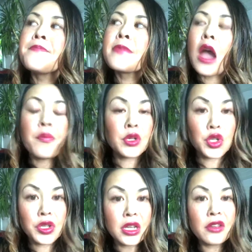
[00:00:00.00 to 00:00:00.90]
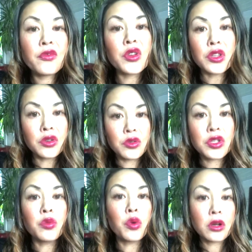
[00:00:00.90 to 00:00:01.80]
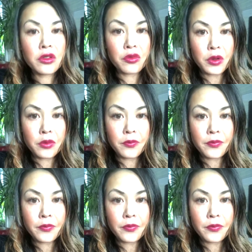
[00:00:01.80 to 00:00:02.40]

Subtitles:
opportunity for you to work through.